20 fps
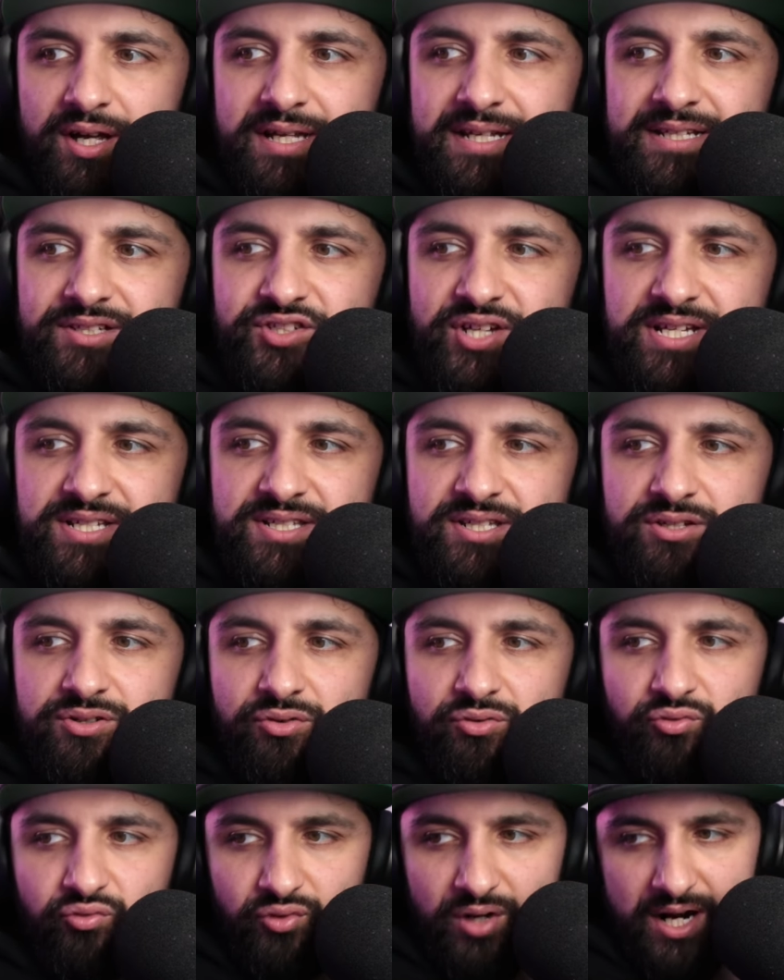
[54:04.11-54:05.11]
Jason,
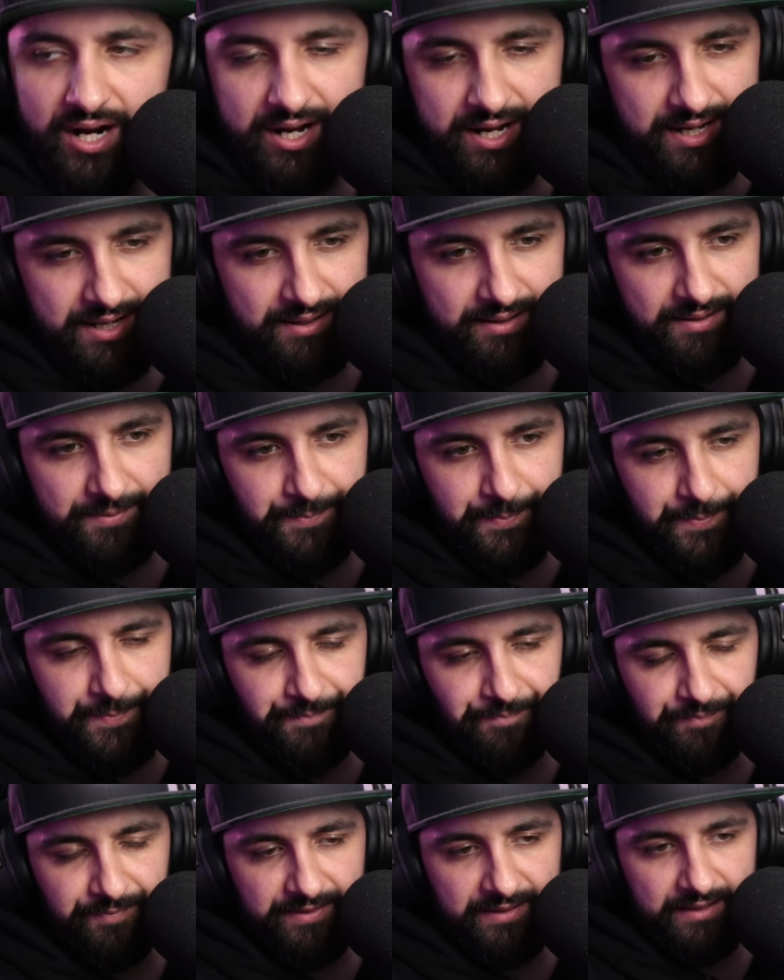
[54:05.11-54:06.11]
you're right.
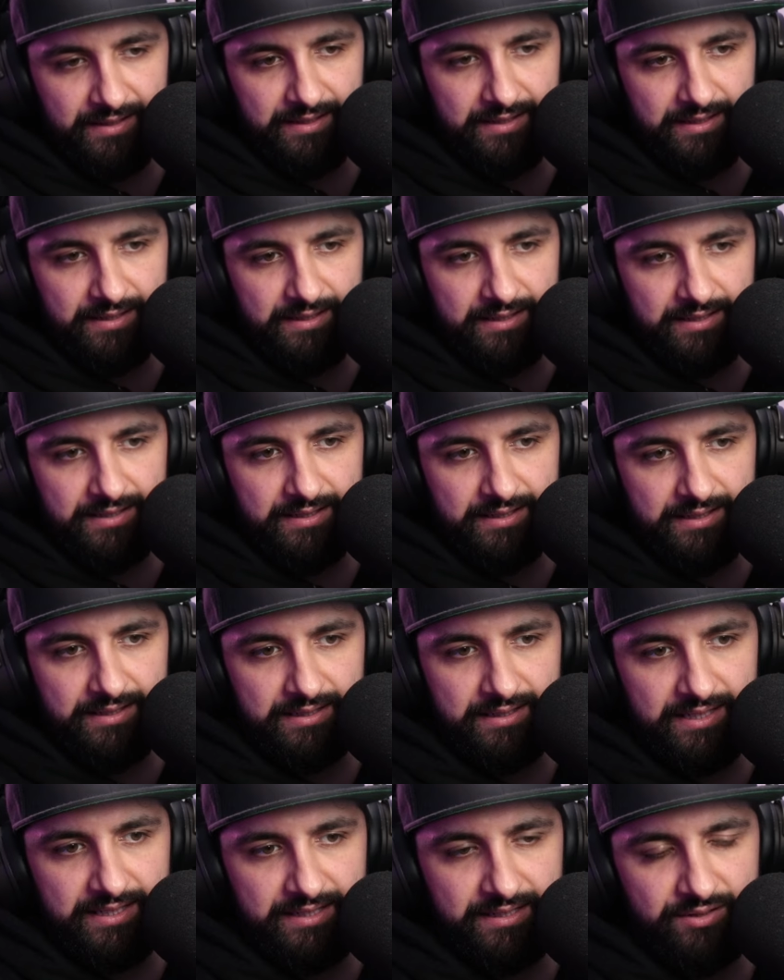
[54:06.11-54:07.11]

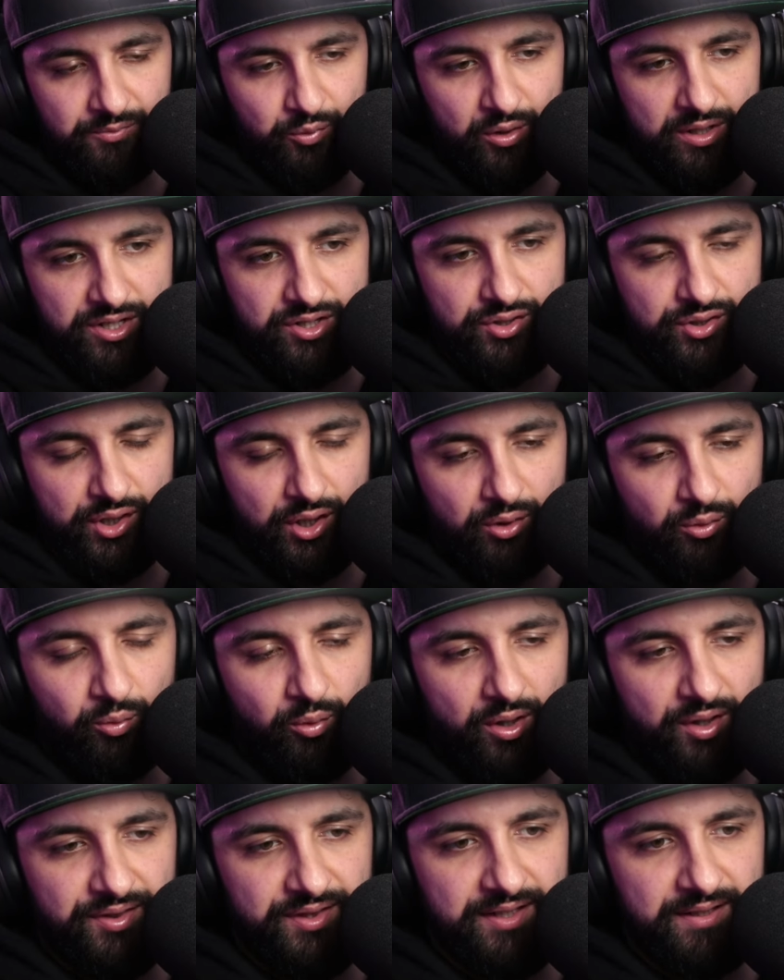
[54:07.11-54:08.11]
Like, what you don't
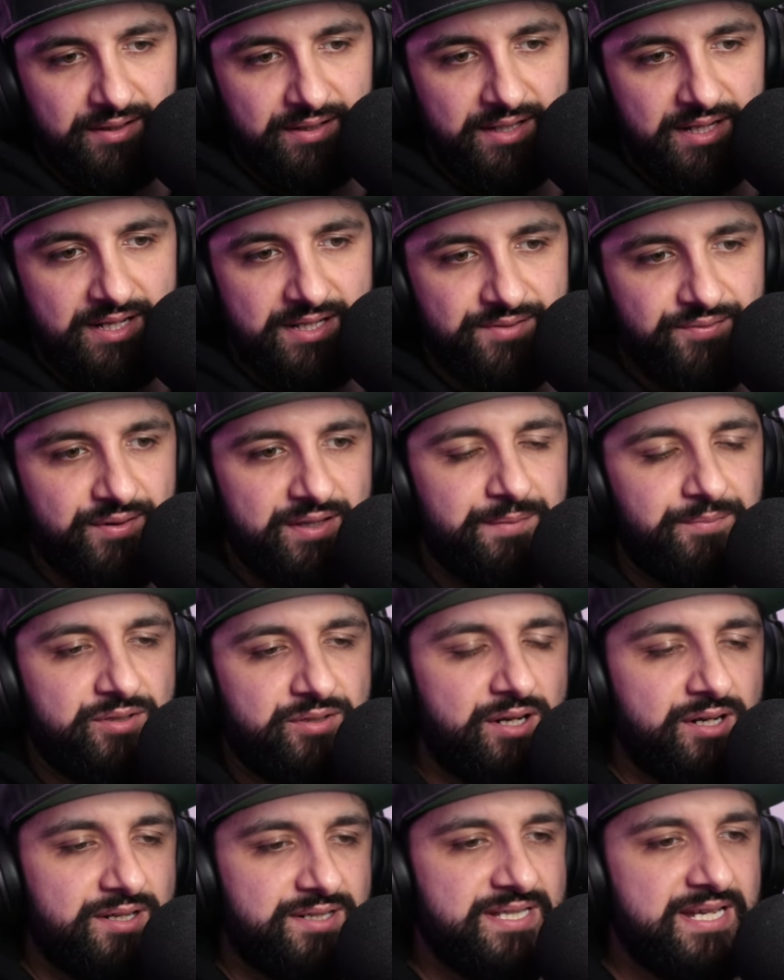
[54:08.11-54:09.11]
want is for them to
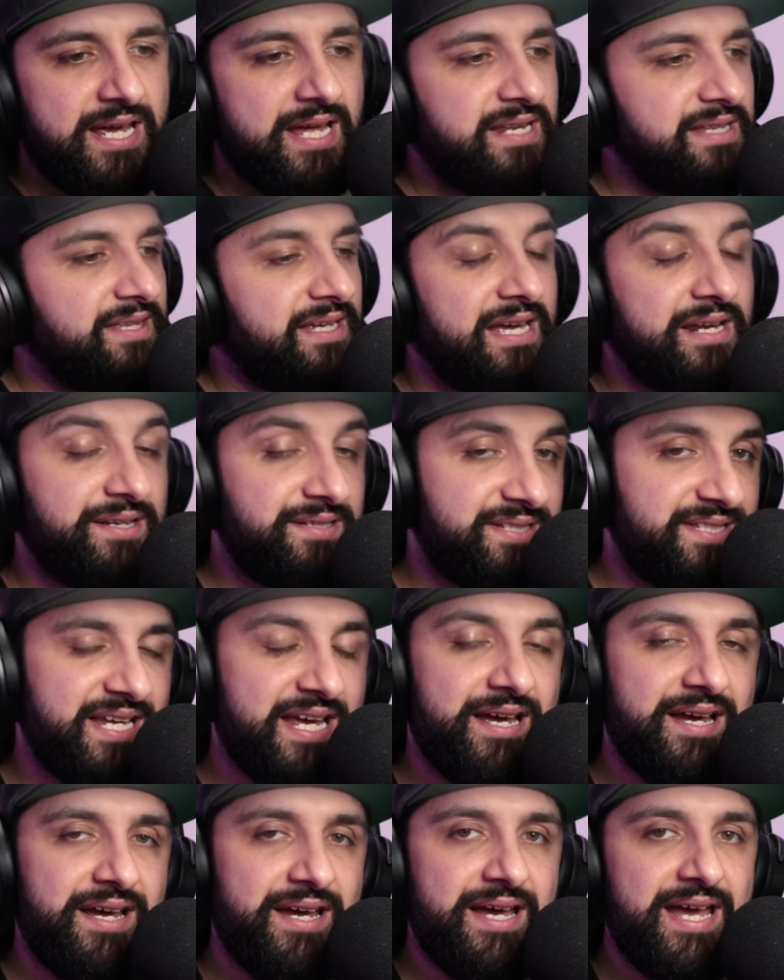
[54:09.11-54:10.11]
not say anything and
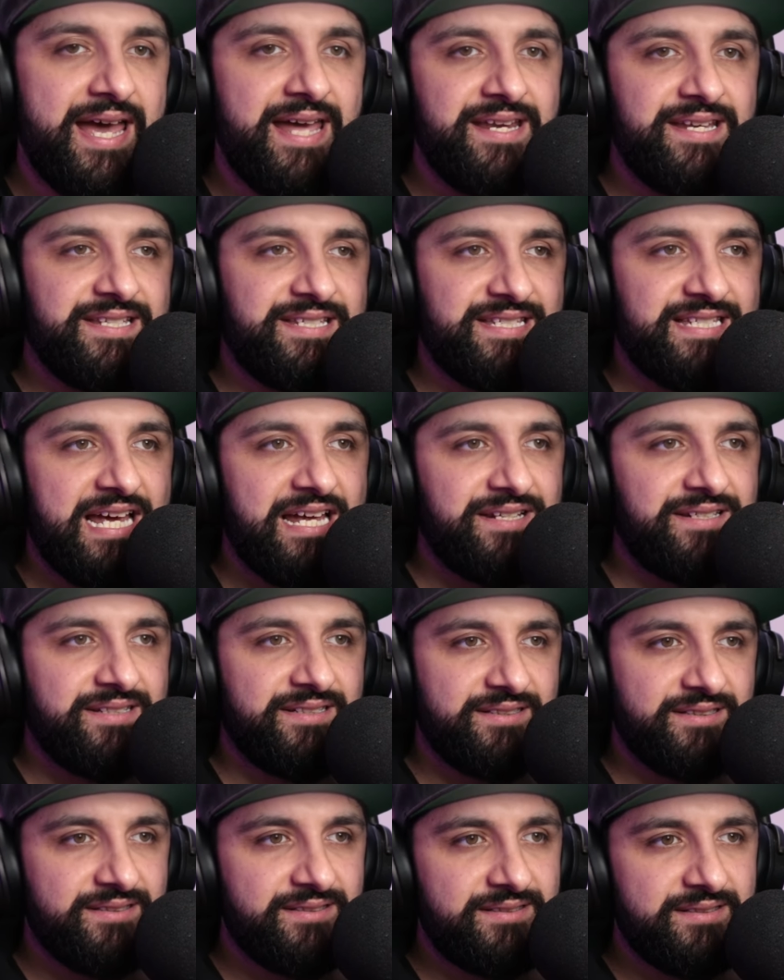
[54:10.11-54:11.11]
set any
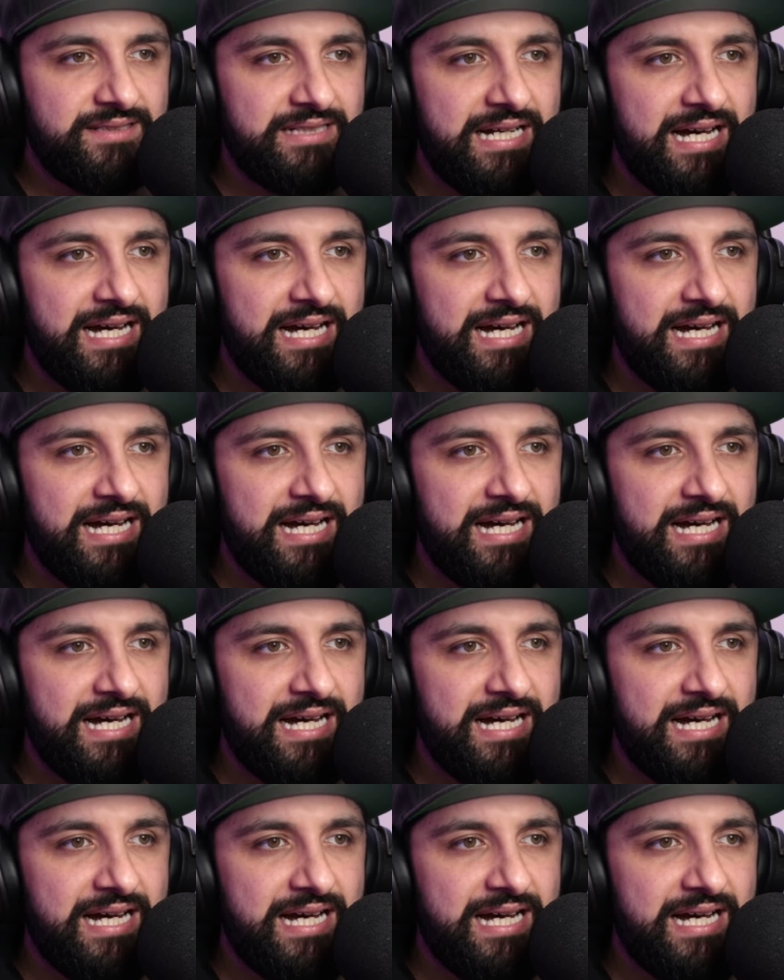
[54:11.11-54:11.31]
standard.